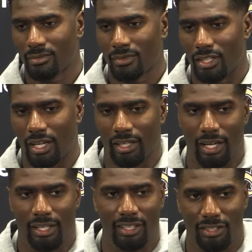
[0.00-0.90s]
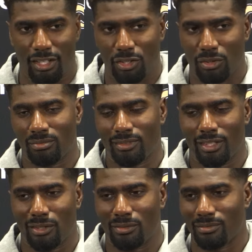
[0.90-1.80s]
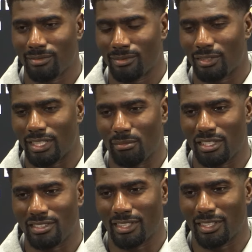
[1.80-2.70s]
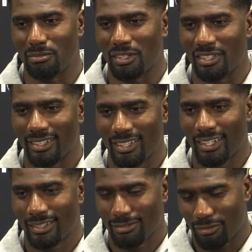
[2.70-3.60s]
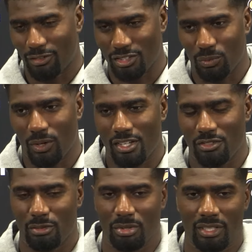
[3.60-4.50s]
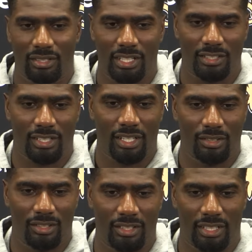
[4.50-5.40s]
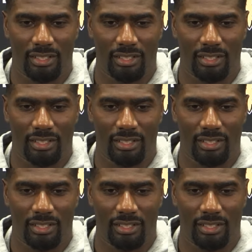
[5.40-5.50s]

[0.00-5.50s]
You know, I can't tell you, you know, what that means again, but rinse, wash, and repeat, that's kind of the thing.